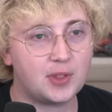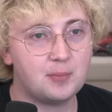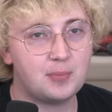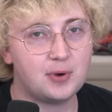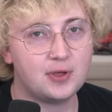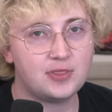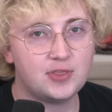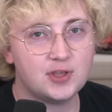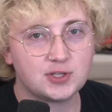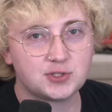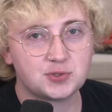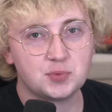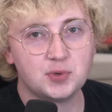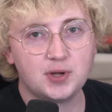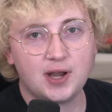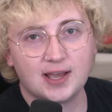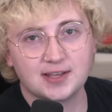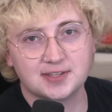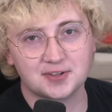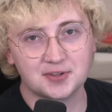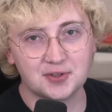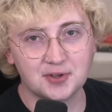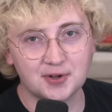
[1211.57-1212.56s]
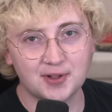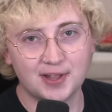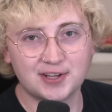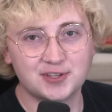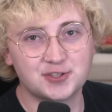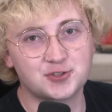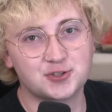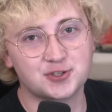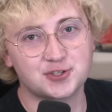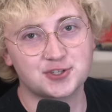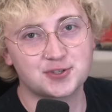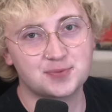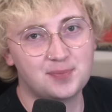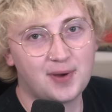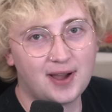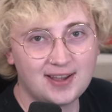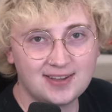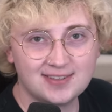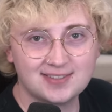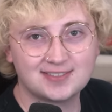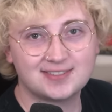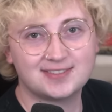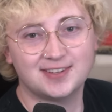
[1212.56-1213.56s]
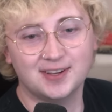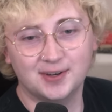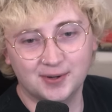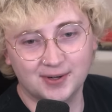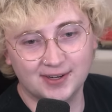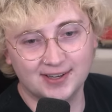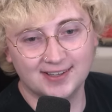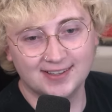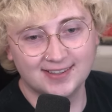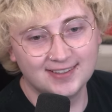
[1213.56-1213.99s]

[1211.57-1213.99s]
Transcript: but this one has a little extra spice to it.